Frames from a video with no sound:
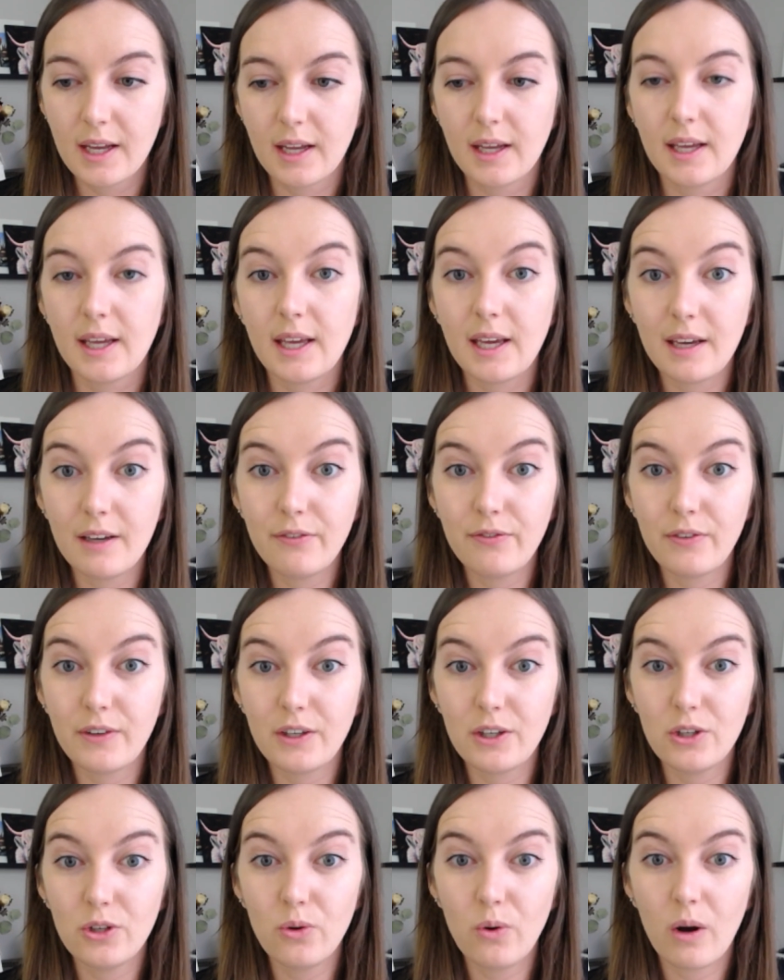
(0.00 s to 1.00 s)
If
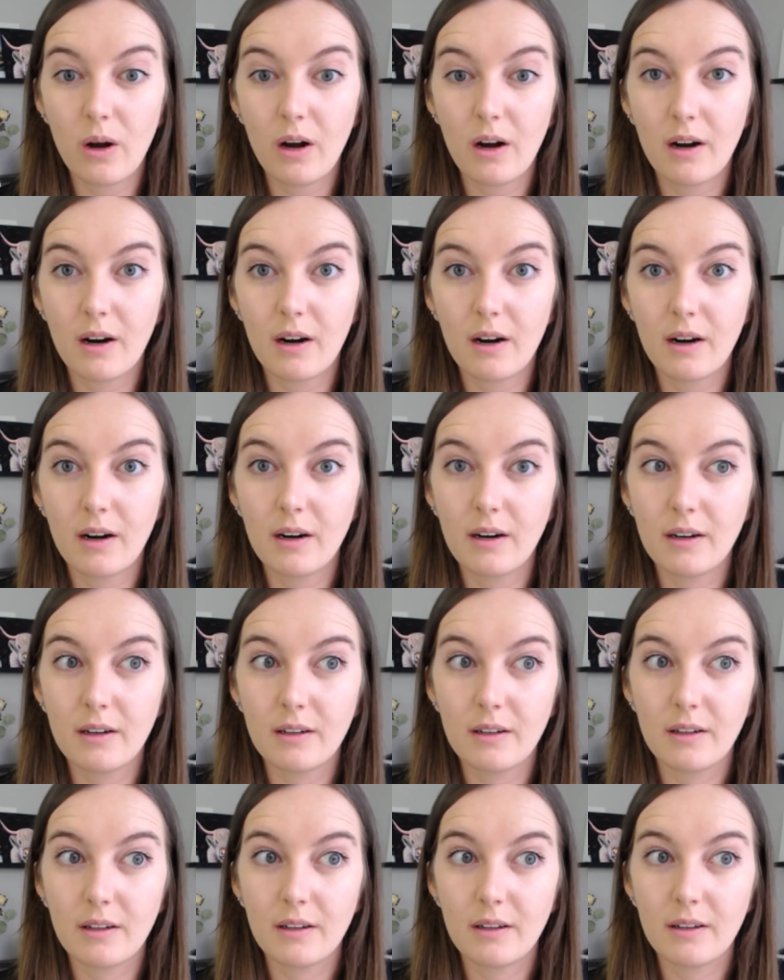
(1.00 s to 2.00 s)
you are
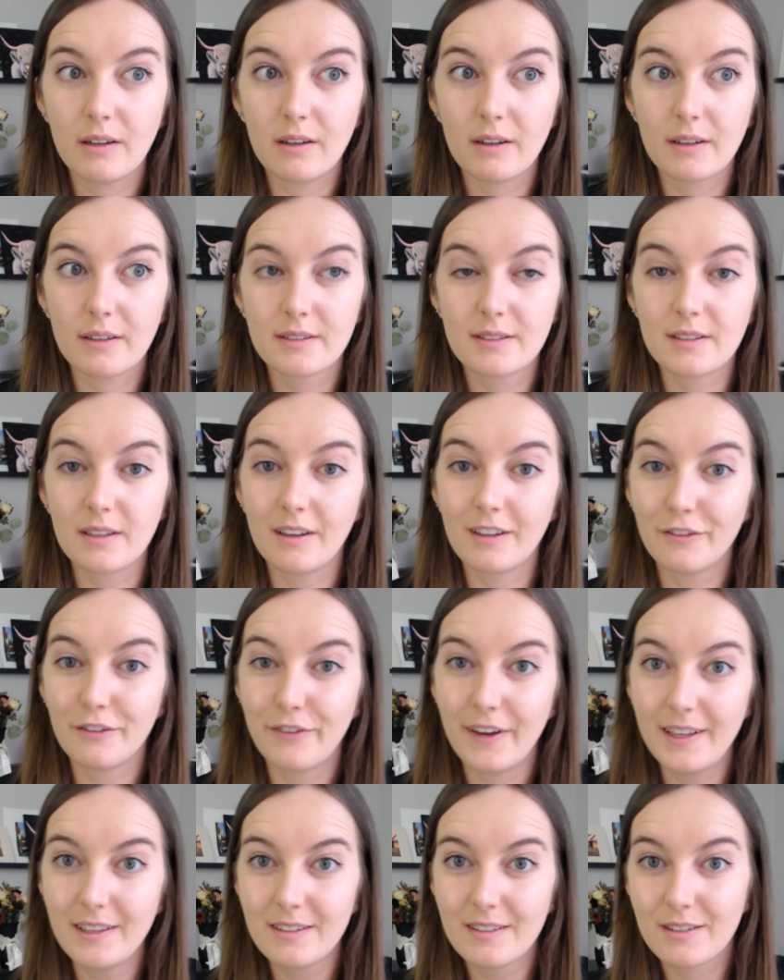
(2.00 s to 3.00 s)
still on the
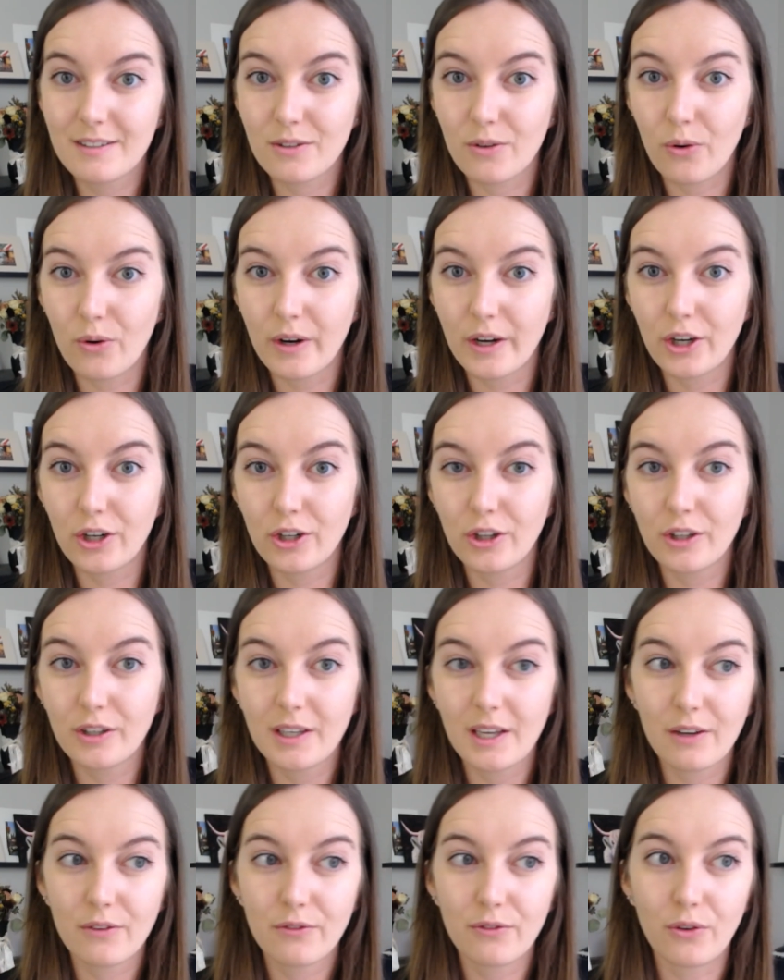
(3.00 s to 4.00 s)
fence or you're
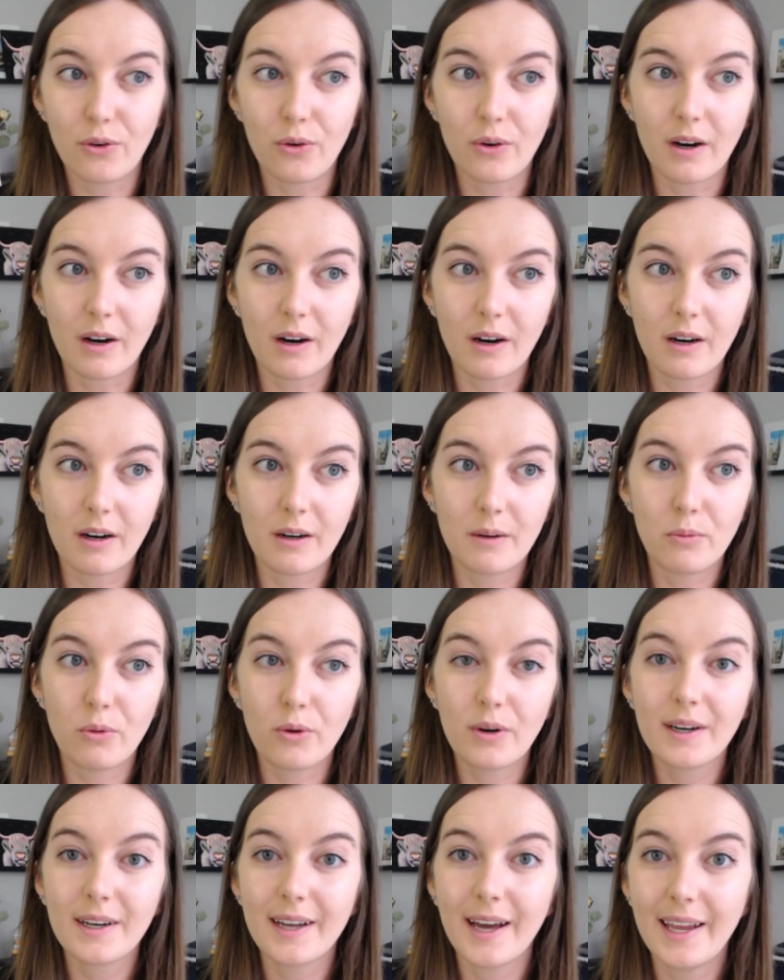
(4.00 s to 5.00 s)
looking for
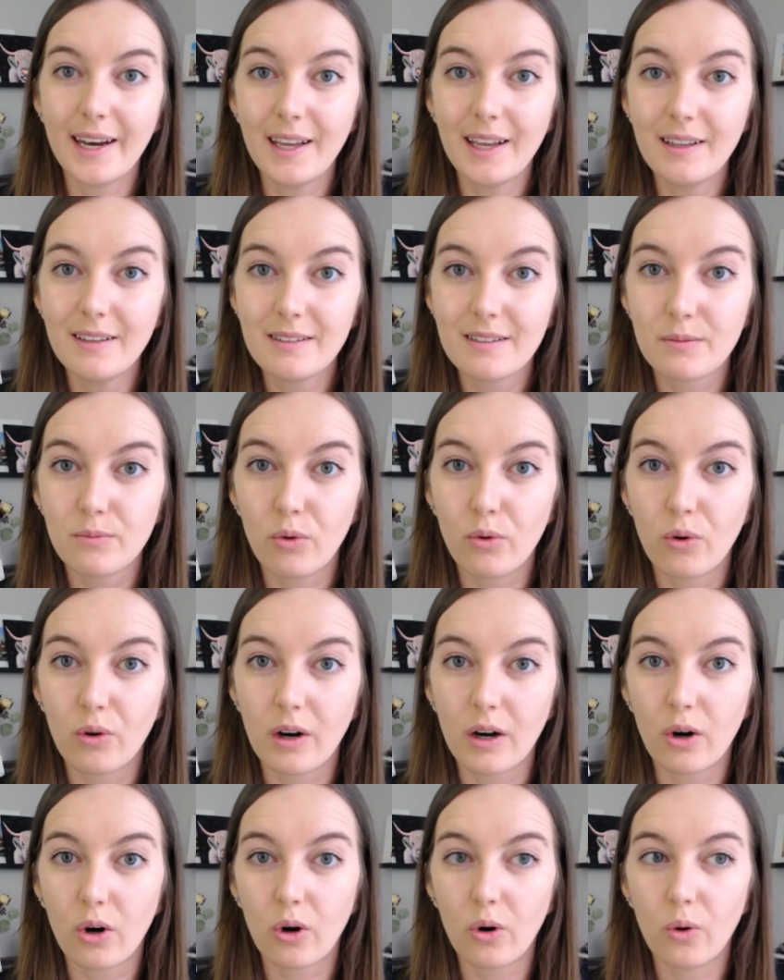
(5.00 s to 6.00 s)
more guidance,
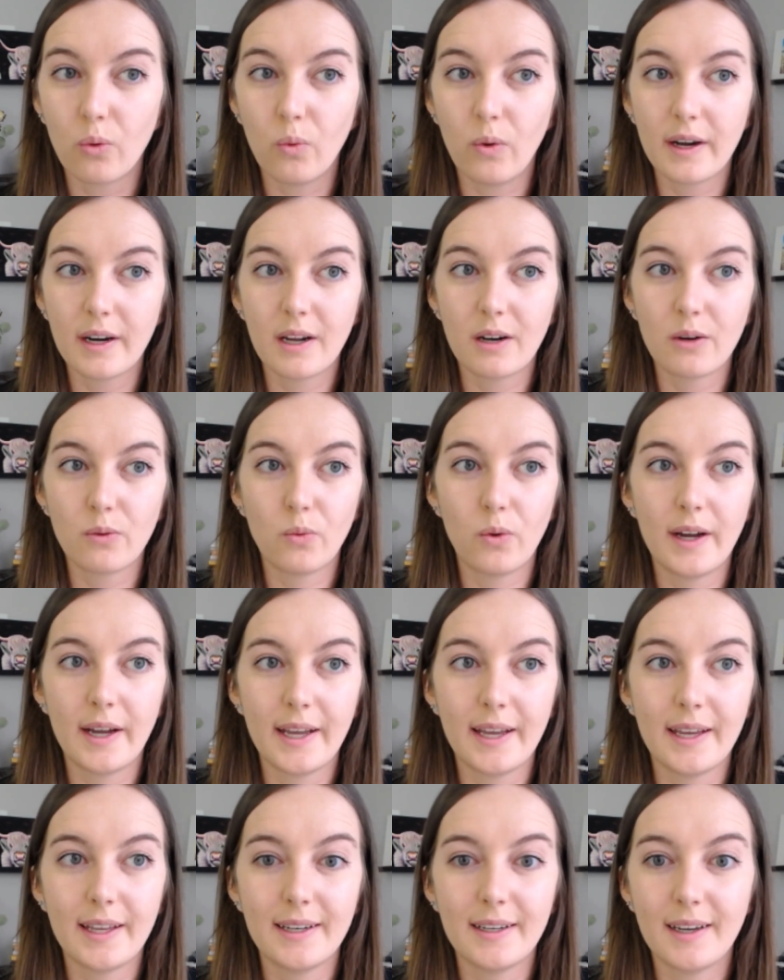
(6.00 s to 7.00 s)
more one on
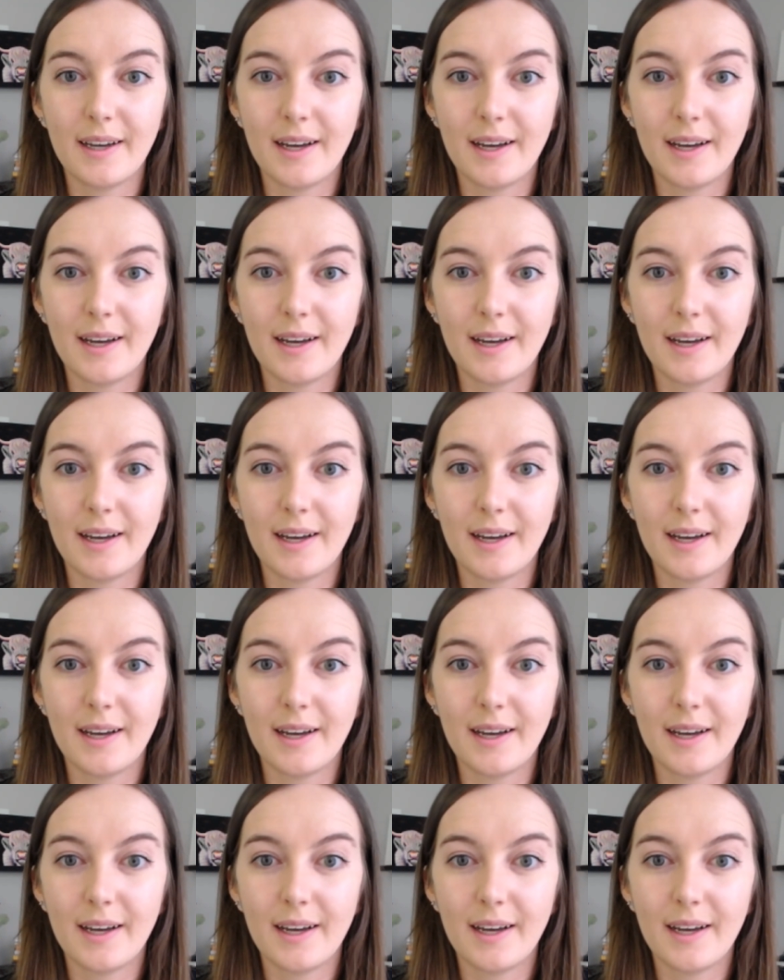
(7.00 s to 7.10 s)
one,